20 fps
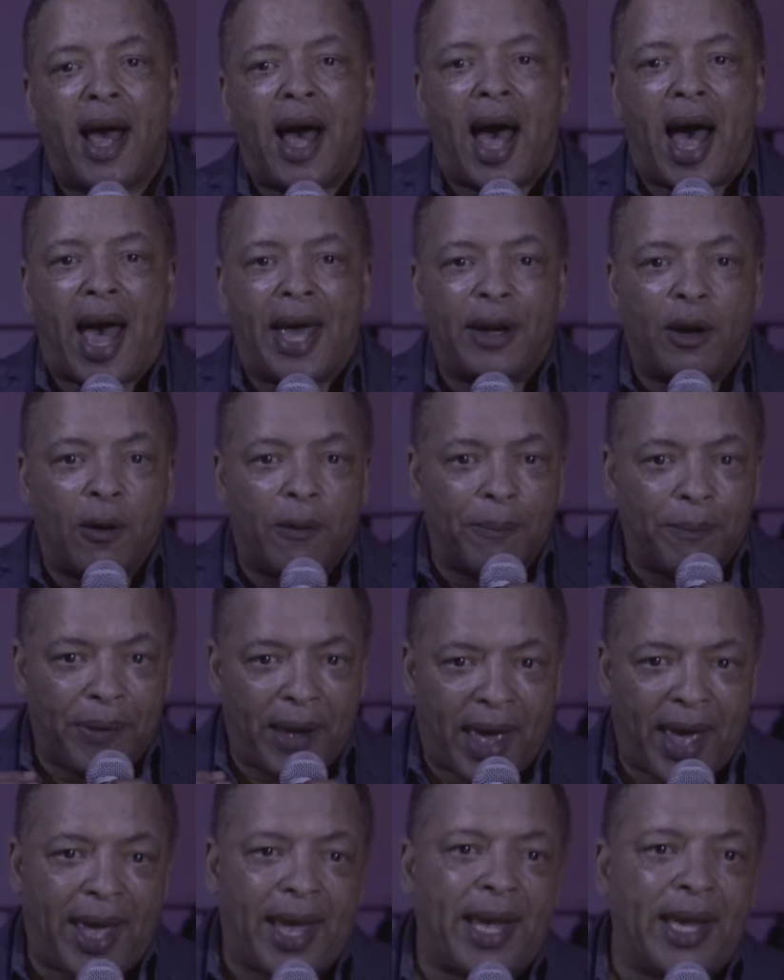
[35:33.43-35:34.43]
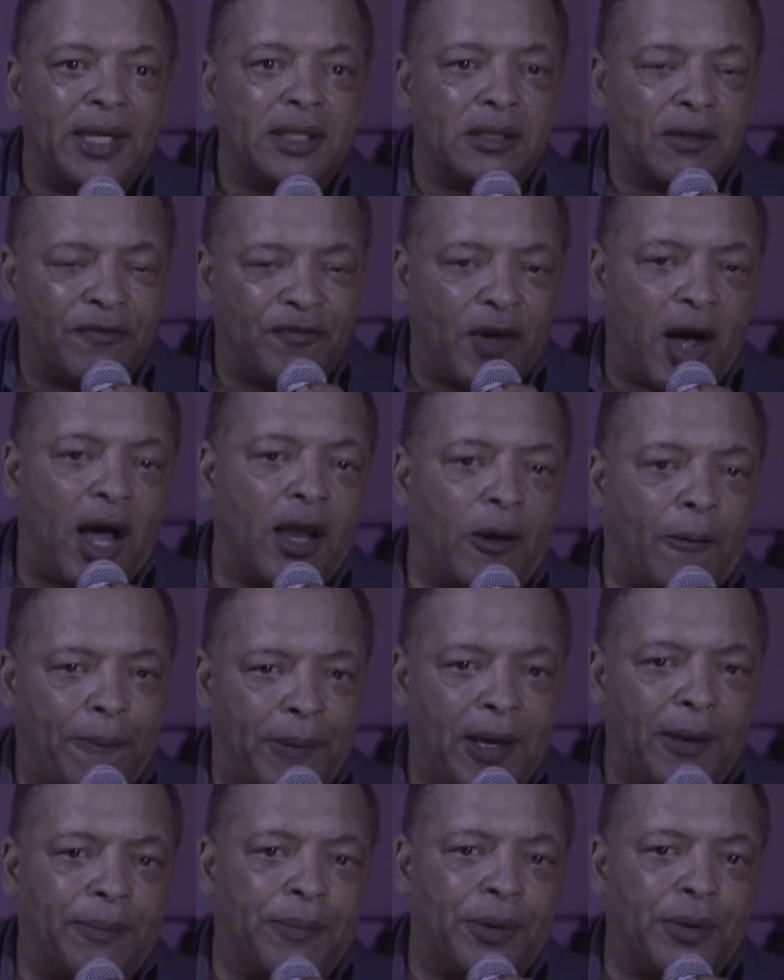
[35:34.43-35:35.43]
I don't pay to follow
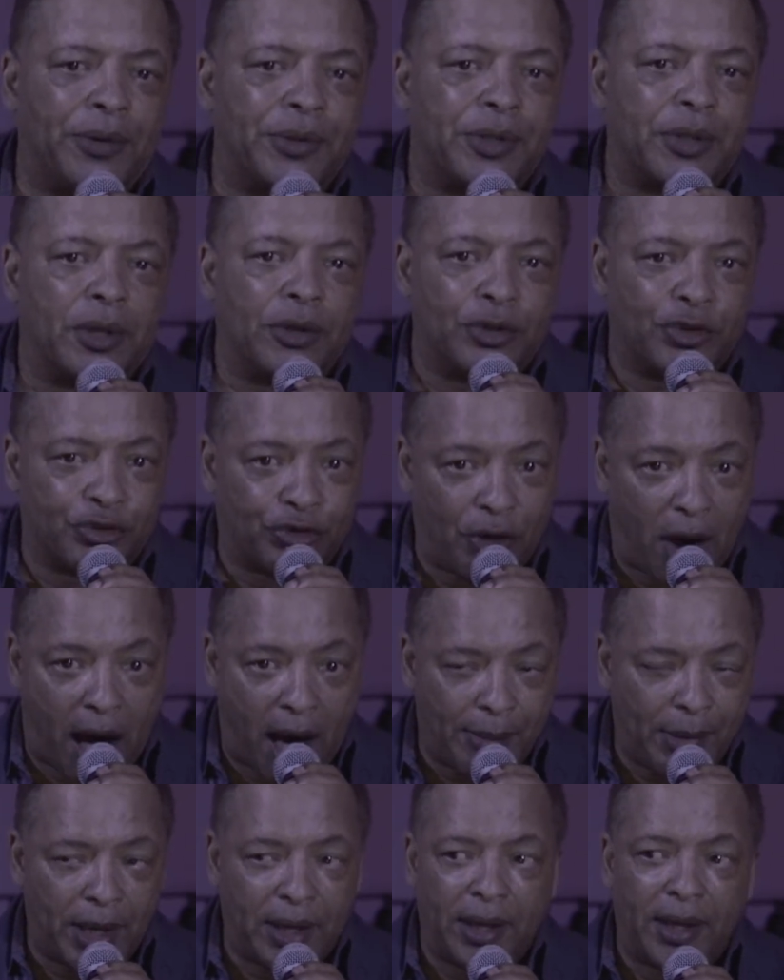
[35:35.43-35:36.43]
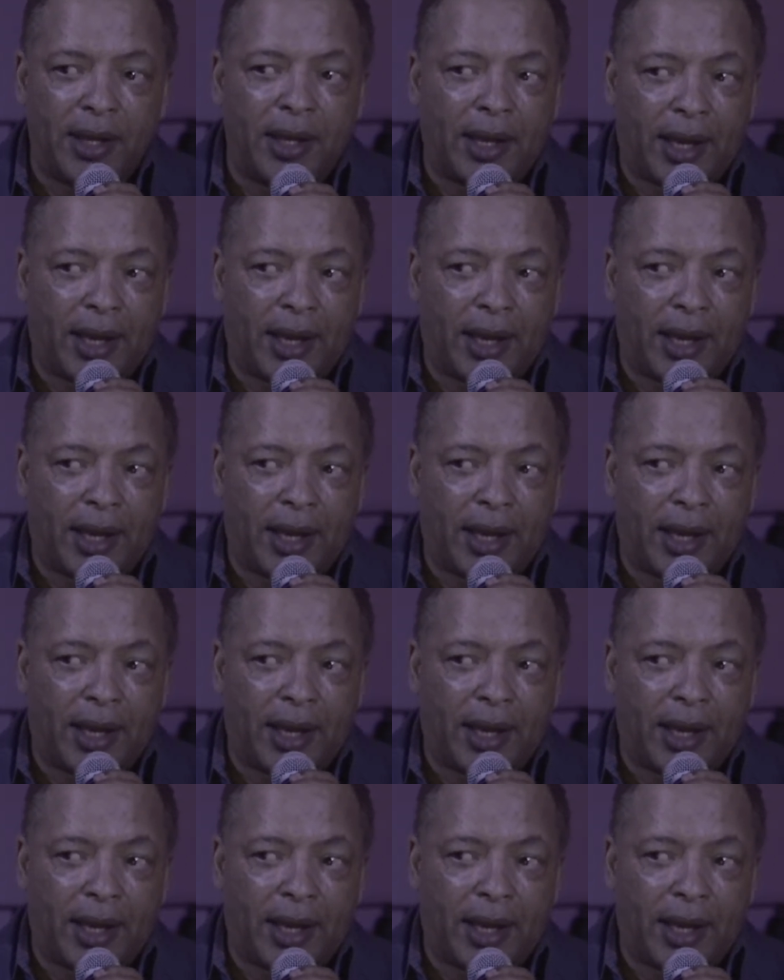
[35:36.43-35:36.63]
people's drama